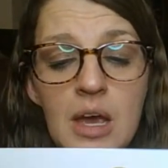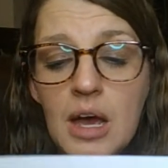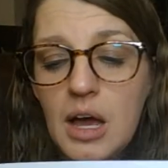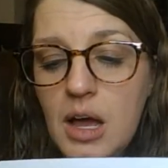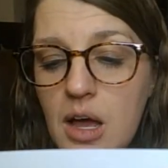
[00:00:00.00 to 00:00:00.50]

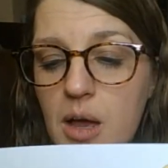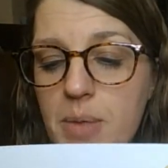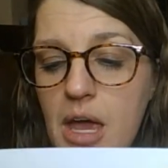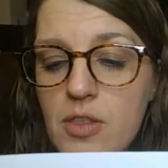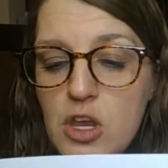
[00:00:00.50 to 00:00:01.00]

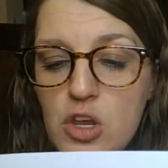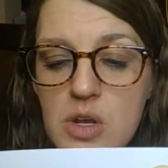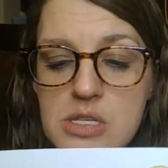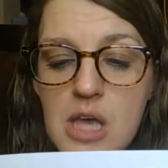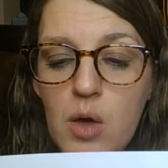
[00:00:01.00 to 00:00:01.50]
And then you
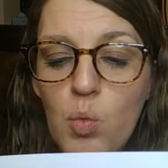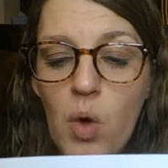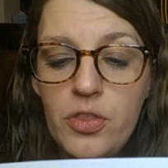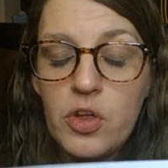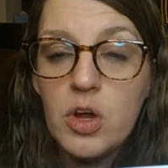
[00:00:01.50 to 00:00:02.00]
decide
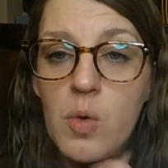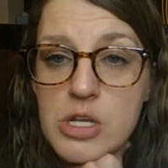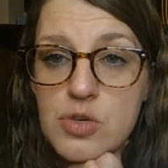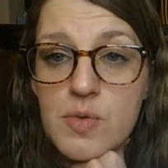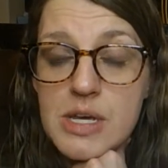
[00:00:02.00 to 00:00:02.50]
what they're going
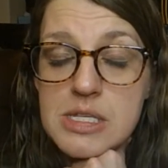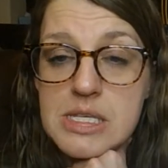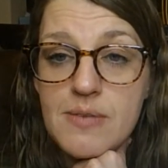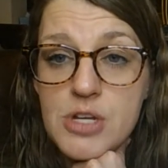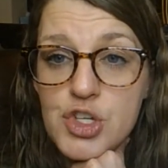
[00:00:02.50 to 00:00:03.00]
to
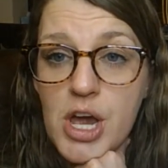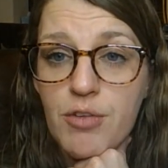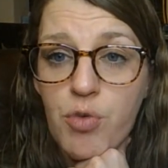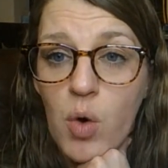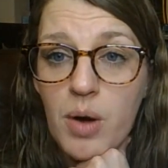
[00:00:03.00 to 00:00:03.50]
receive a
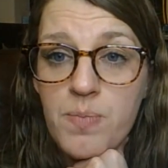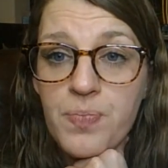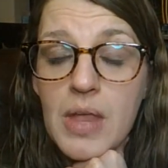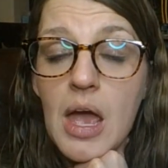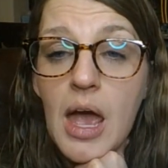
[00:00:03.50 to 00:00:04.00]
check for
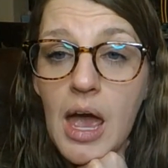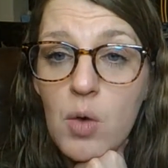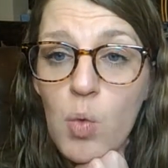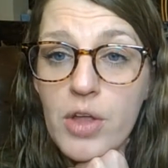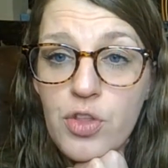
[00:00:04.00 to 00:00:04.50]

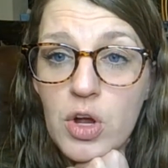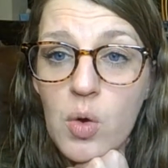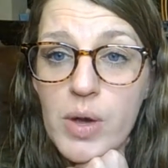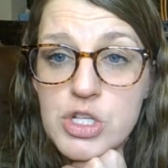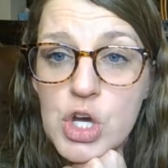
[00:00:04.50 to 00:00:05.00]
and what they're
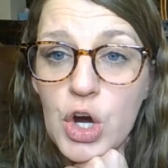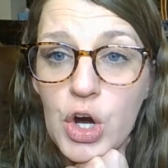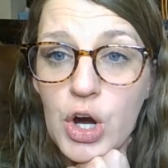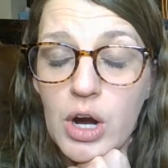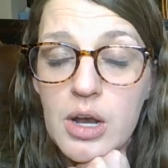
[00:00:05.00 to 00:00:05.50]
going to
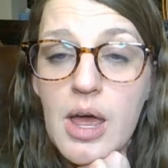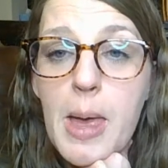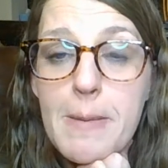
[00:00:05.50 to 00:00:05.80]
earn.